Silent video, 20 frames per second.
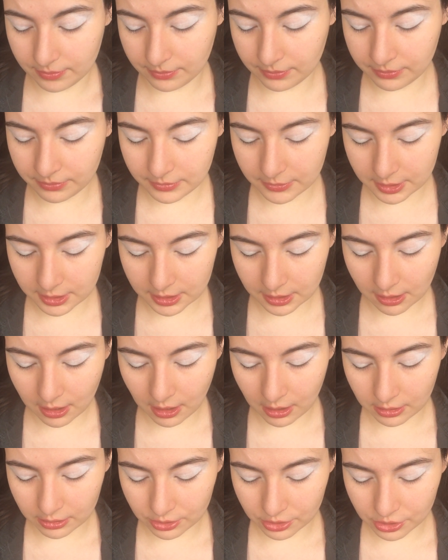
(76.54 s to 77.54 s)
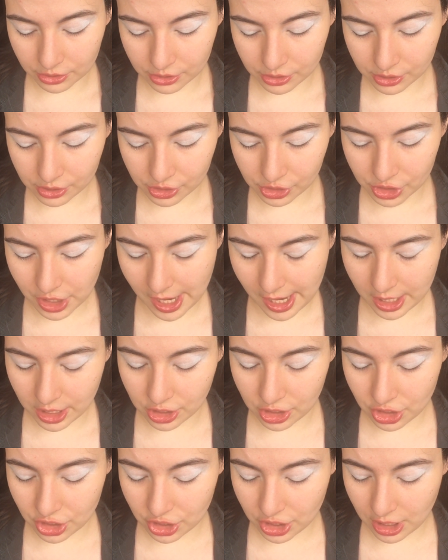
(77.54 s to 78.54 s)
It's a color
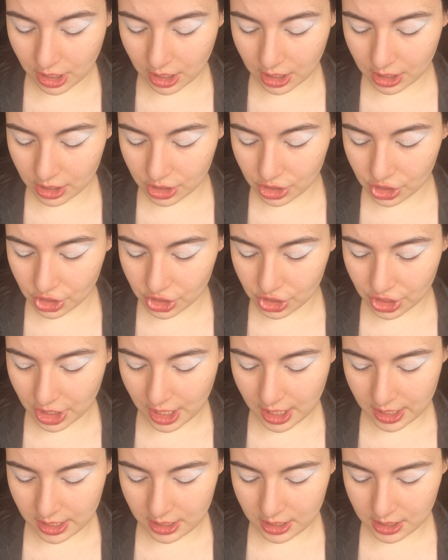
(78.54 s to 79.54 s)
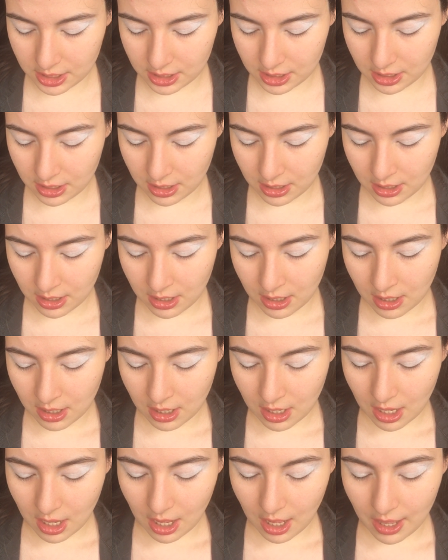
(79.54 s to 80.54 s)
changing shade.
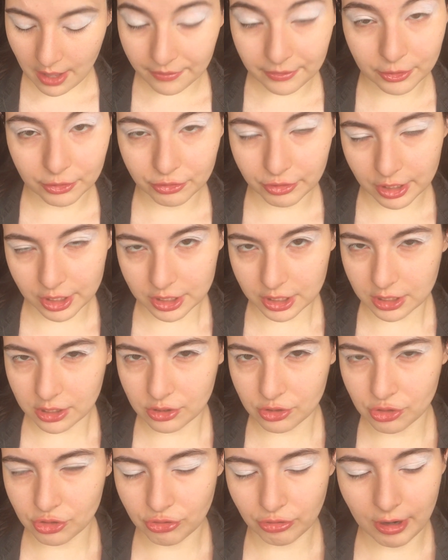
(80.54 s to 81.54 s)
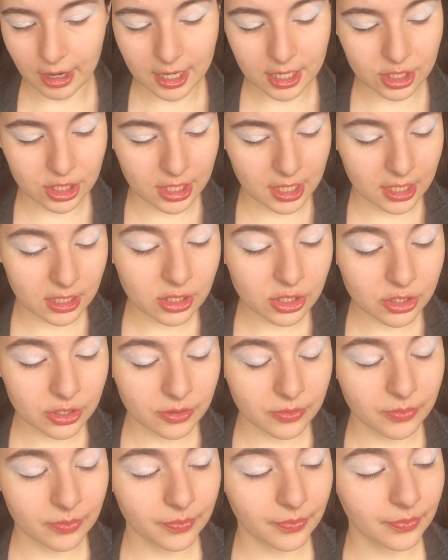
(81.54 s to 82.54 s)
I've already tried it
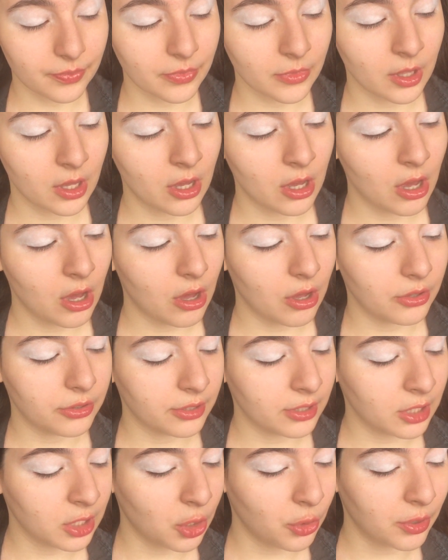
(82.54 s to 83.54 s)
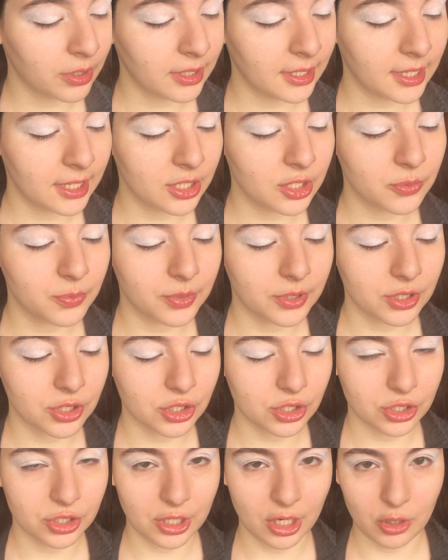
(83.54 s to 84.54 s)
on the lower lid,
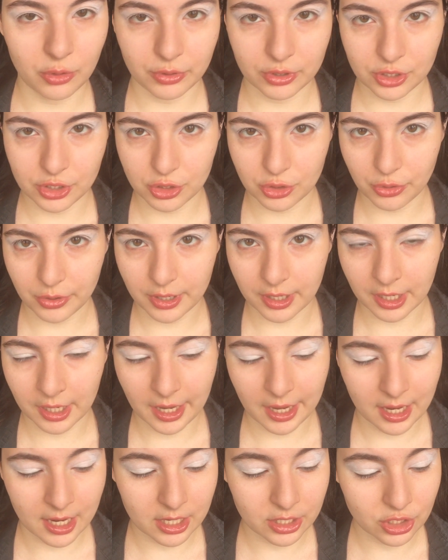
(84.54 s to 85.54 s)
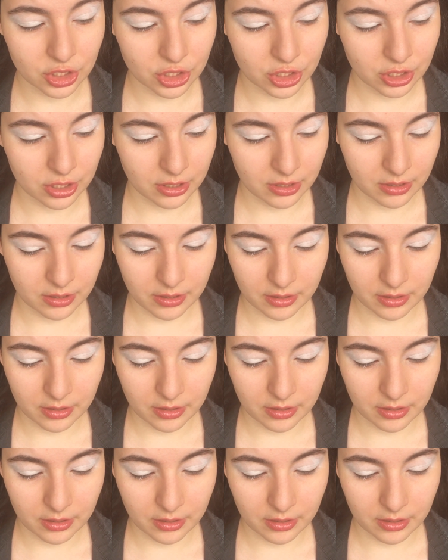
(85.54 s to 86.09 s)
but today we're doing it